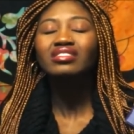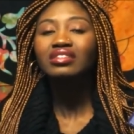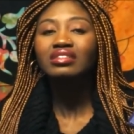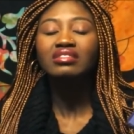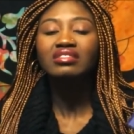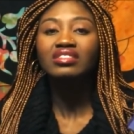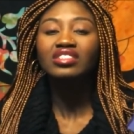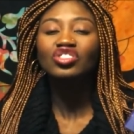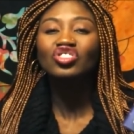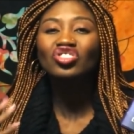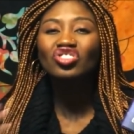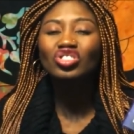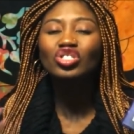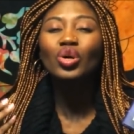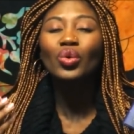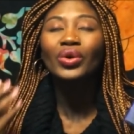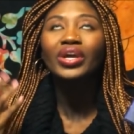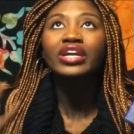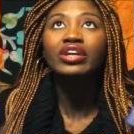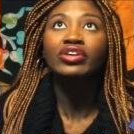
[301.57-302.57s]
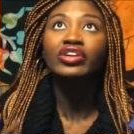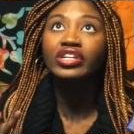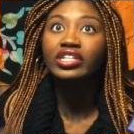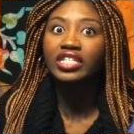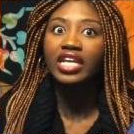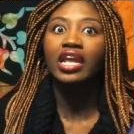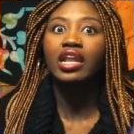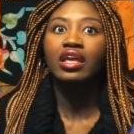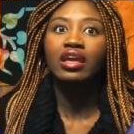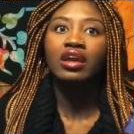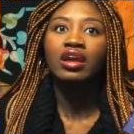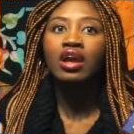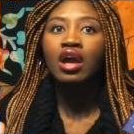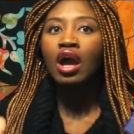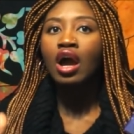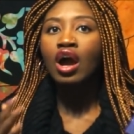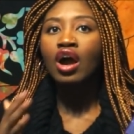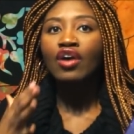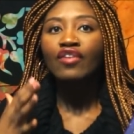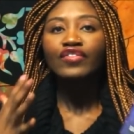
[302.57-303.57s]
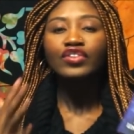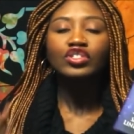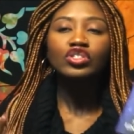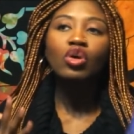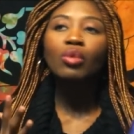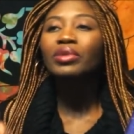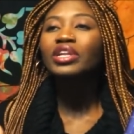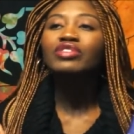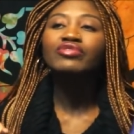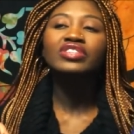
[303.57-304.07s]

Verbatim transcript: oh, and just so irritating for so many